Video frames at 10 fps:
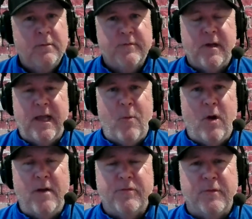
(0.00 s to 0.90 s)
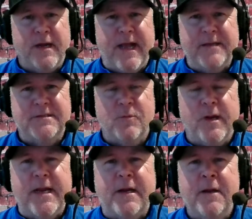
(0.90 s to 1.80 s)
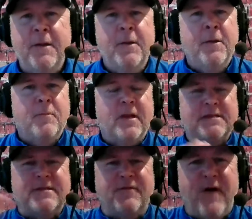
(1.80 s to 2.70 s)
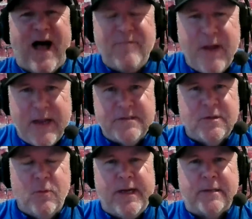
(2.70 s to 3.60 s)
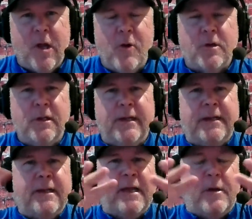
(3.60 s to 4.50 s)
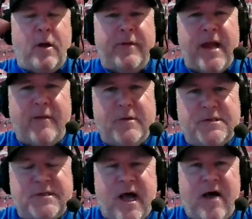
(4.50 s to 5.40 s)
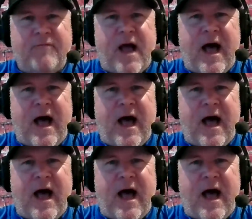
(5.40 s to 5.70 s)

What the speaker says: That's all I want. 3 days a week, plus the 5 days a week locally and all the other stuff.